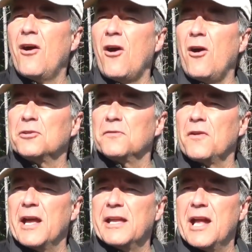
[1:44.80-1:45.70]
alder
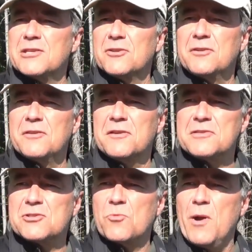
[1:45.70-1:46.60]
flycatcher. There's
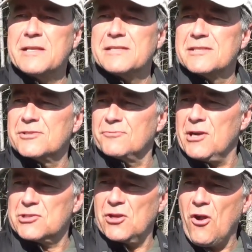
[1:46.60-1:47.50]
Swainson's
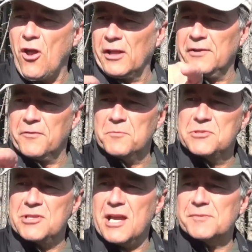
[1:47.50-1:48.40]
thrush calling from
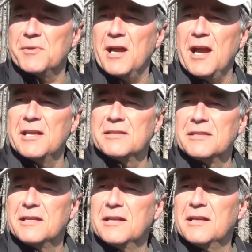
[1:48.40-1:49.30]
just behind
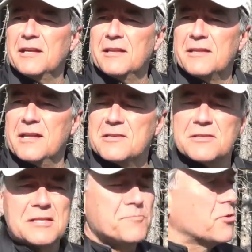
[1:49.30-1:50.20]
the edge of
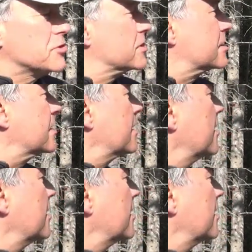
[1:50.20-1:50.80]
these bushes.